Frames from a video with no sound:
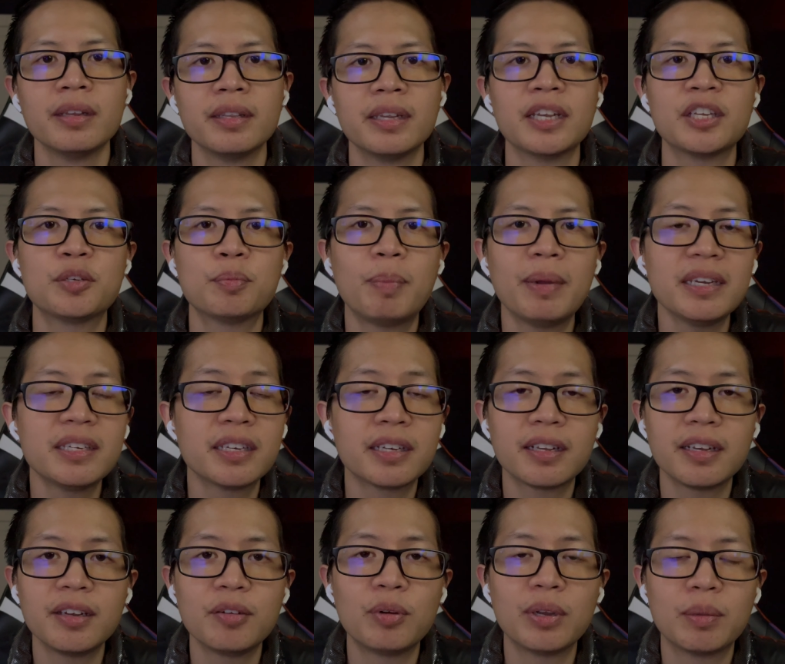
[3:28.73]
That's
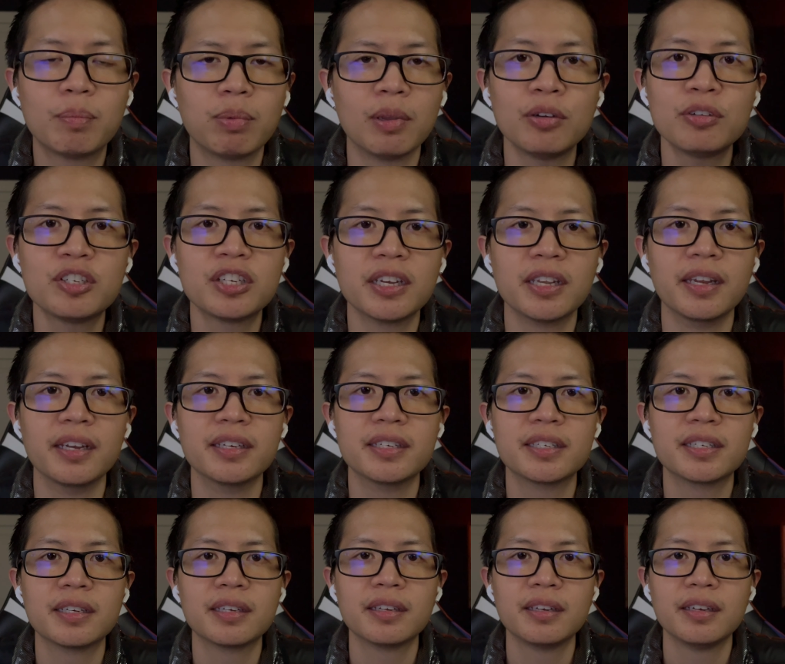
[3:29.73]
basically what blockchain is.